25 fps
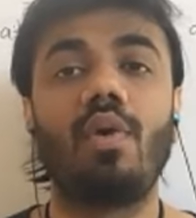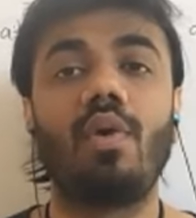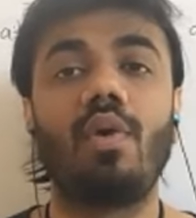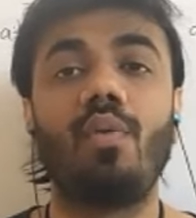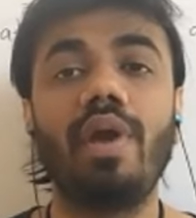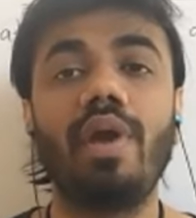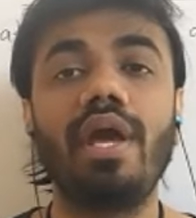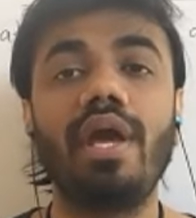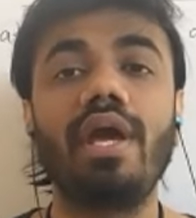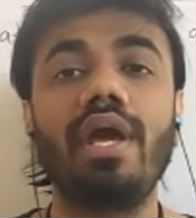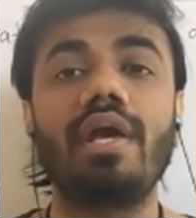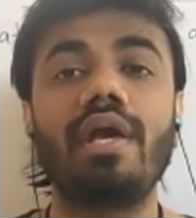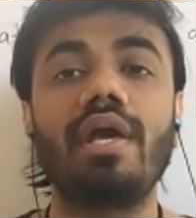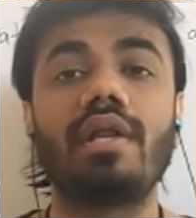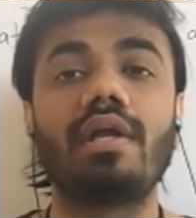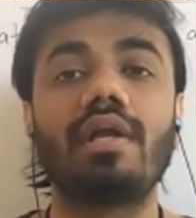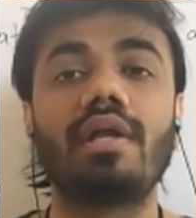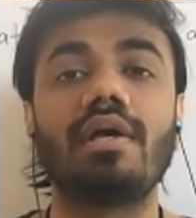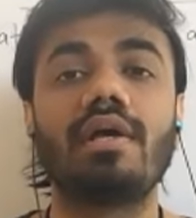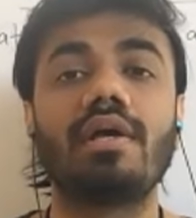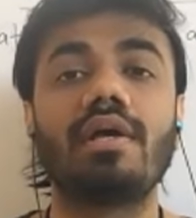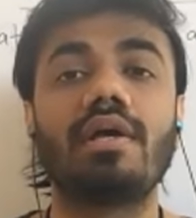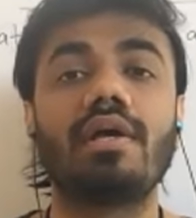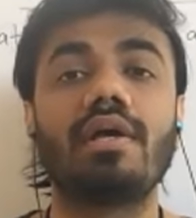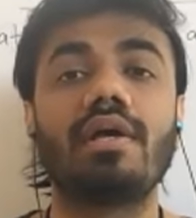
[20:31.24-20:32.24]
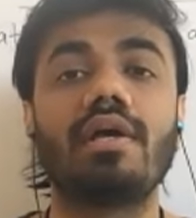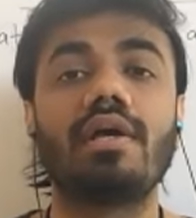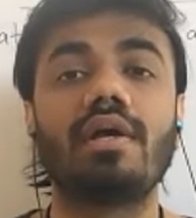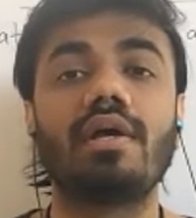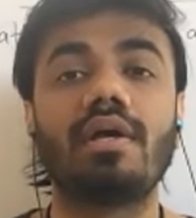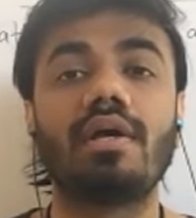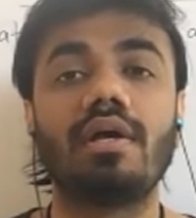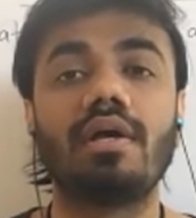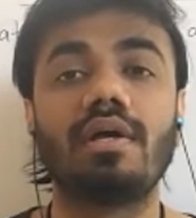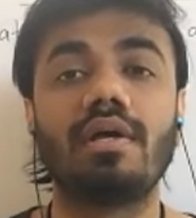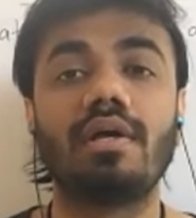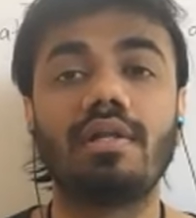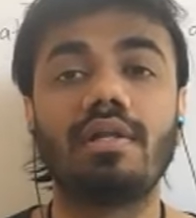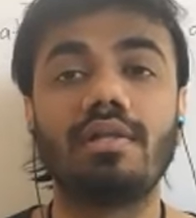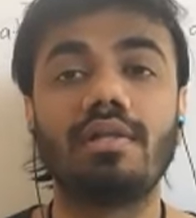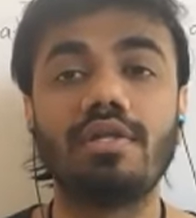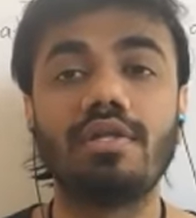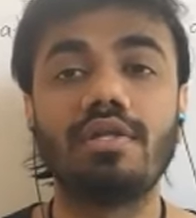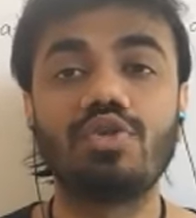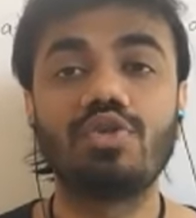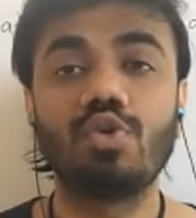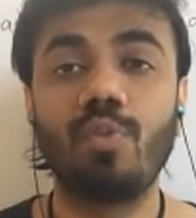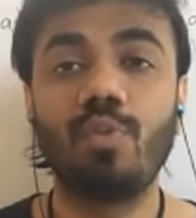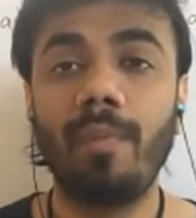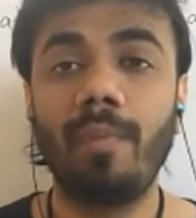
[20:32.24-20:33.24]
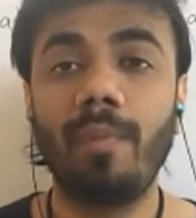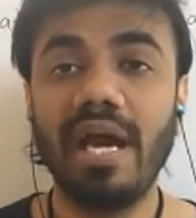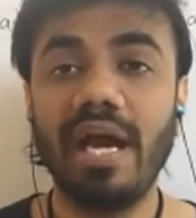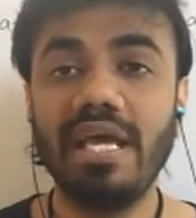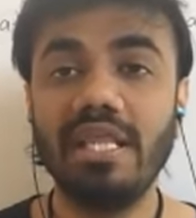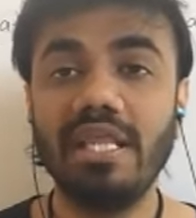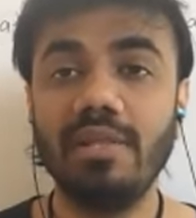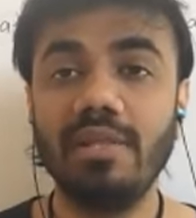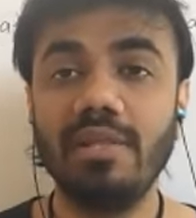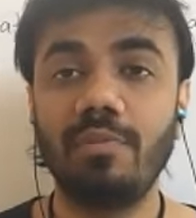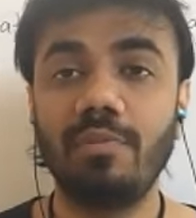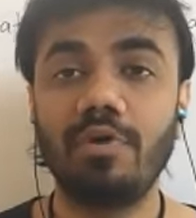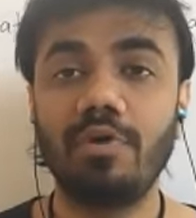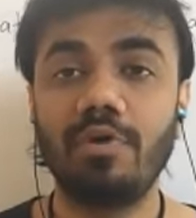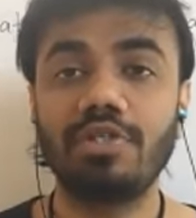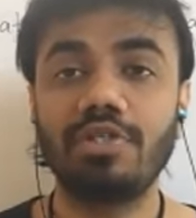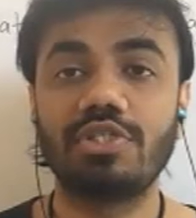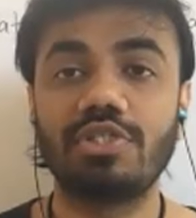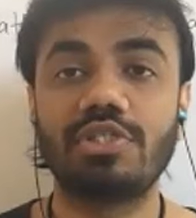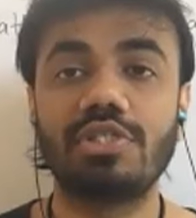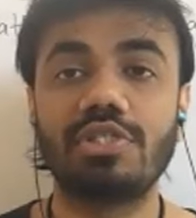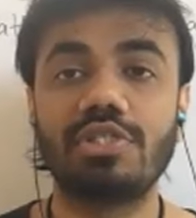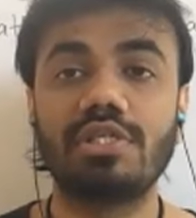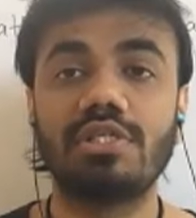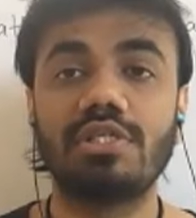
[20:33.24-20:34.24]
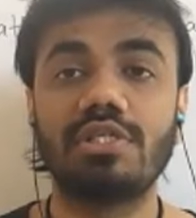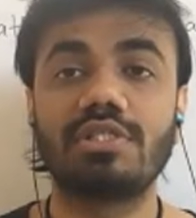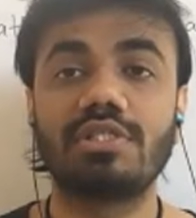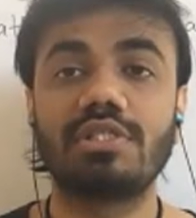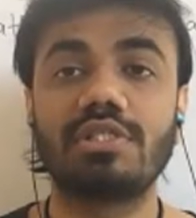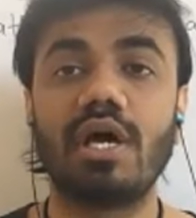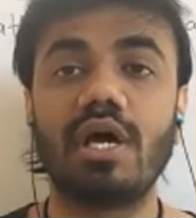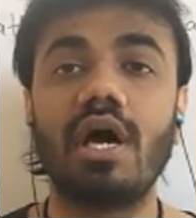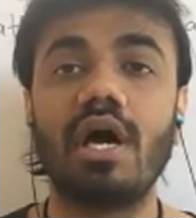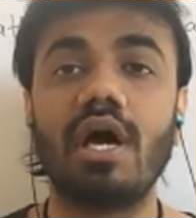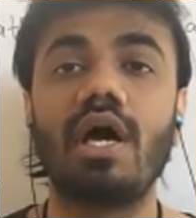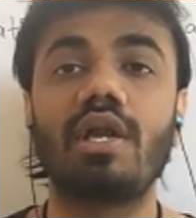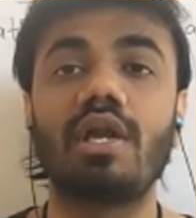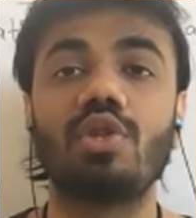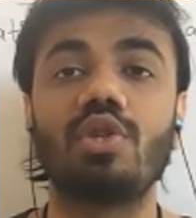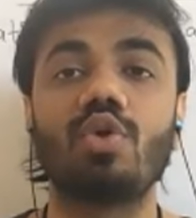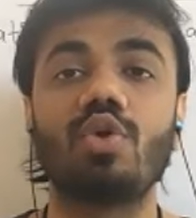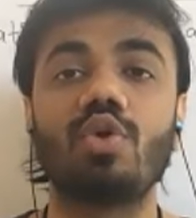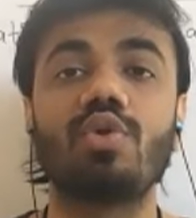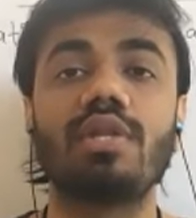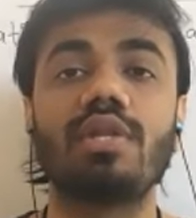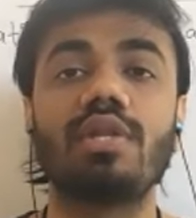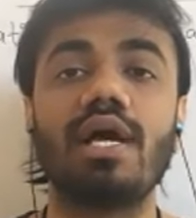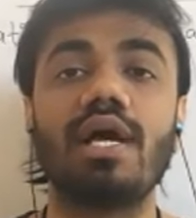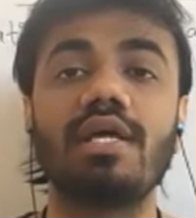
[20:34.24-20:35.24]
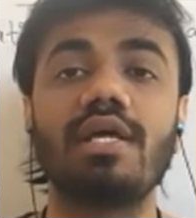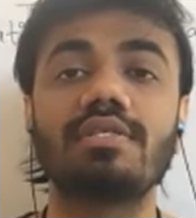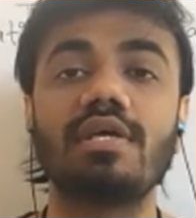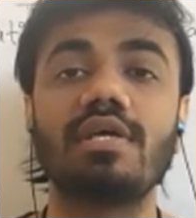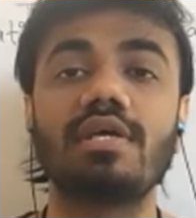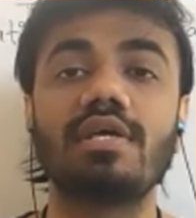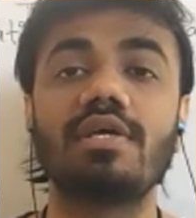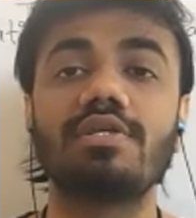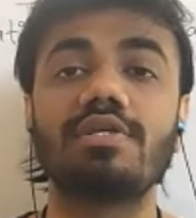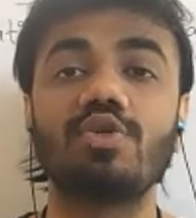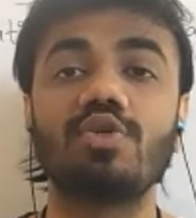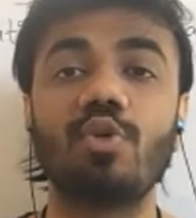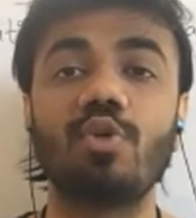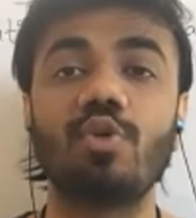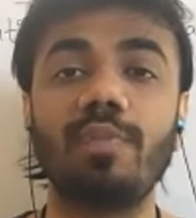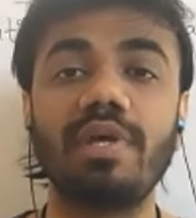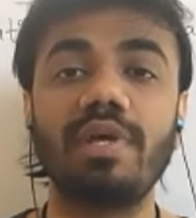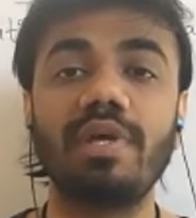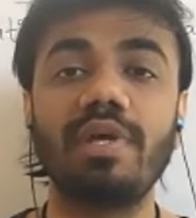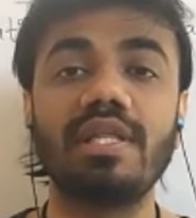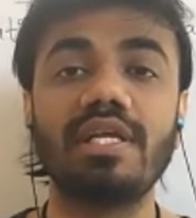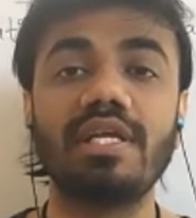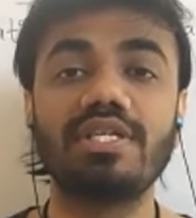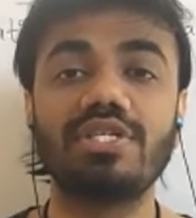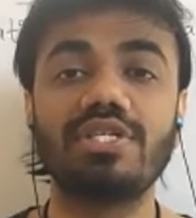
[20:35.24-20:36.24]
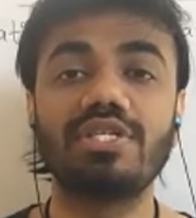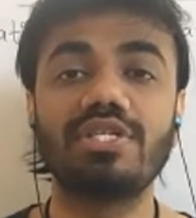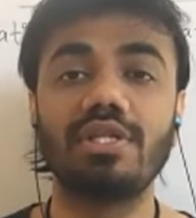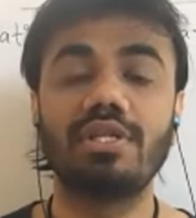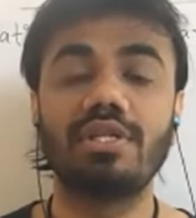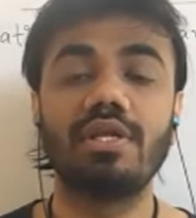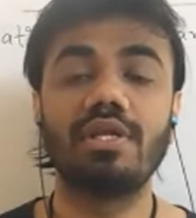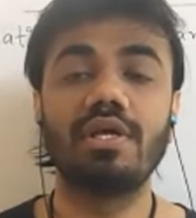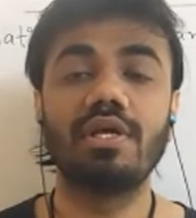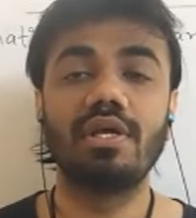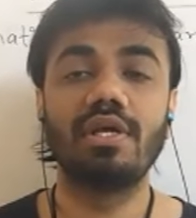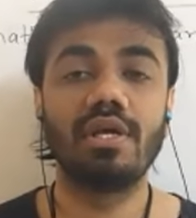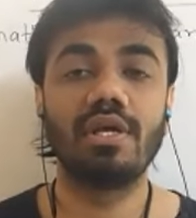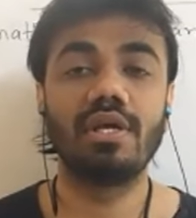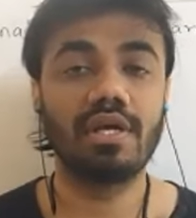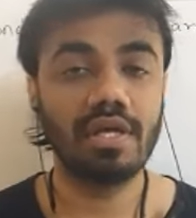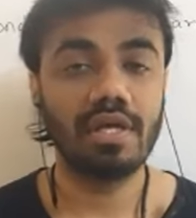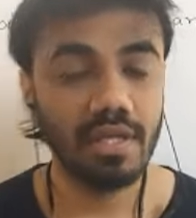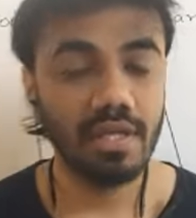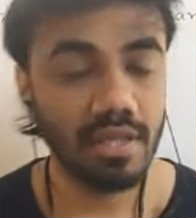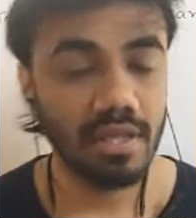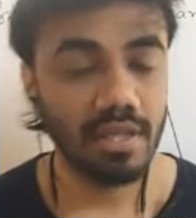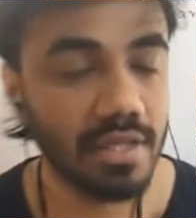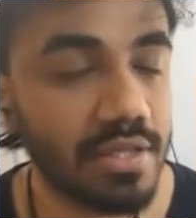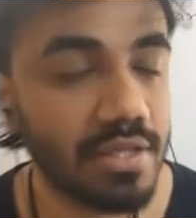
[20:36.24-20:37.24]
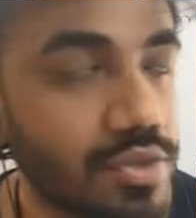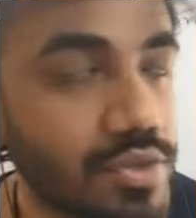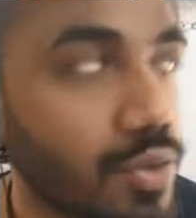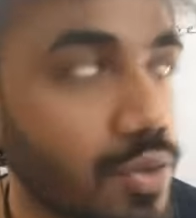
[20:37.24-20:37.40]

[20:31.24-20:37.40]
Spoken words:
where the supine postures are known as supination. In the